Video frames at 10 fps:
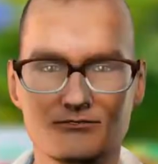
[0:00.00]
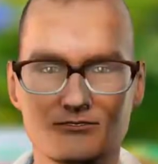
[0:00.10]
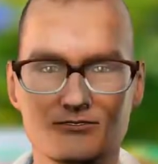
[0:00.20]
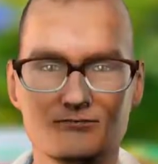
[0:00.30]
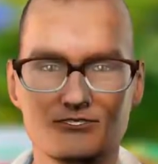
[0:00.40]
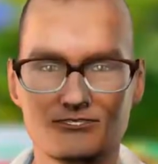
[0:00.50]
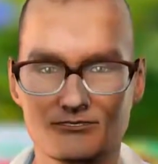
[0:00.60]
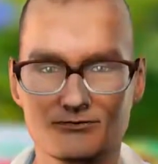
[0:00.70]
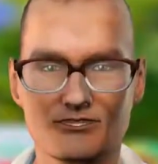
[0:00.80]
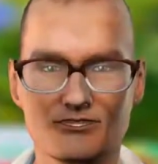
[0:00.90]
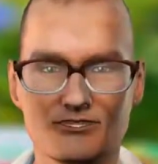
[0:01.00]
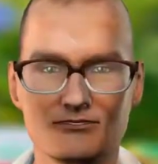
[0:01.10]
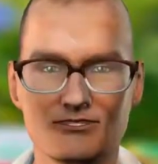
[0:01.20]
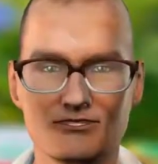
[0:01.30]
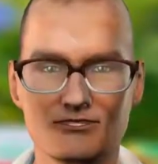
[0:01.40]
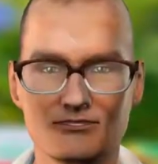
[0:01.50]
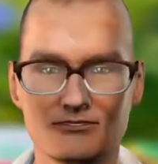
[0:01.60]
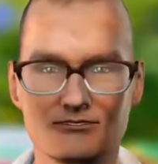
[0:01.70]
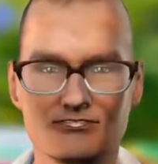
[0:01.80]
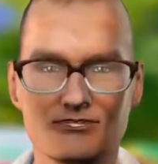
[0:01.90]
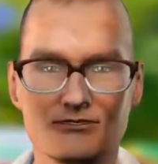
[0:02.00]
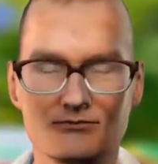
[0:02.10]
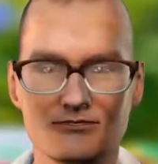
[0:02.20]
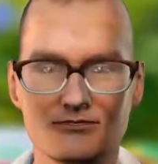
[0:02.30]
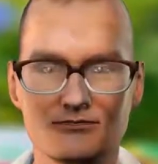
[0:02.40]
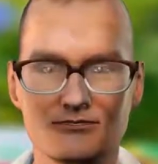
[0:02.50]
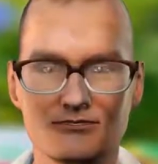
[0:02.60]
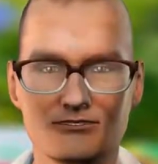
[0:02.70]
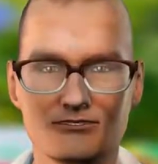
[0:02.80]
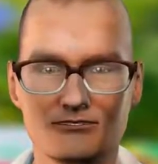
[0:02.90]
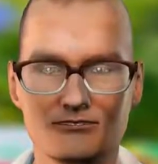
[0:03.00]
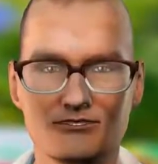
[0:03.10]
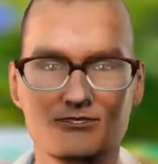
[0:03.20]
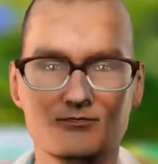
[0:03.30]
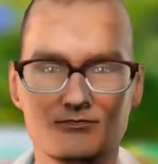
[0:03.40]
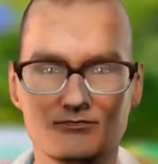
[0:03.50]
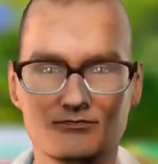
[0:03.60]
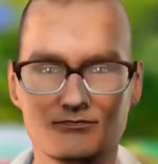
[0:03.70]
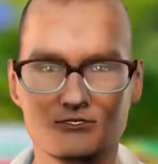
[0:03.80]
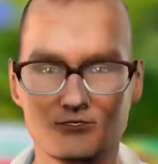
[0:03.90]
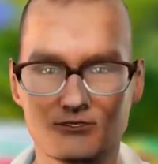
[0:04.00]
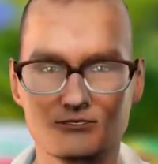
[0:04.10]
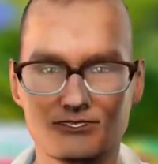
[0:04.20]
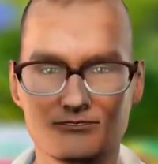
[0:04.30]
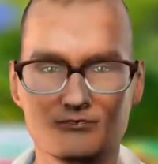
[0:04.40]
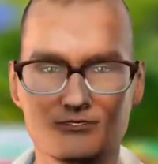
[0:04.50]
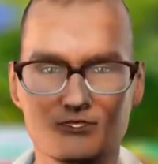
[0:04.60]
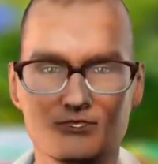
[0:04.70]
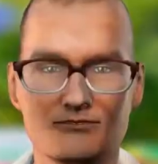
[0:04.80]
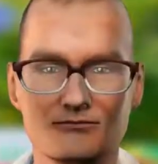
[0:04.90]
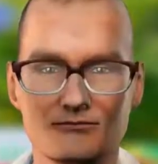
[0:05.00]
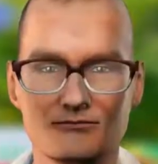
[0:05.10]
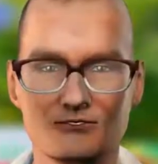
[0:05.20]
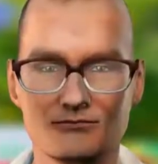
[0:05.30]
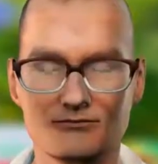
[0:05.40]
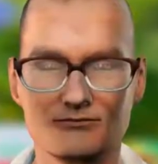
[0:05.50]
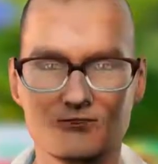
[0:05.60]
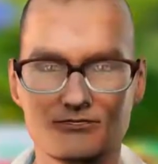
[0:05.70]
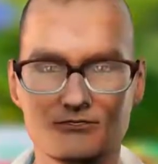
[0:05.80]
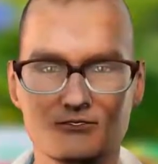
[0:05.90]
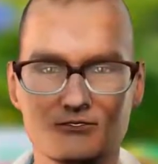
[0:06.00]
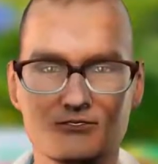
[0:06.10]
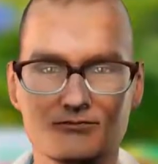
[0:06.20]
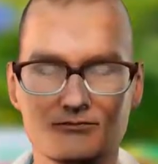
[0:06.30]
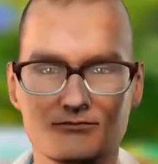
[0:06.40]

Would someone who is inventing something begin with such a dangerous challenge?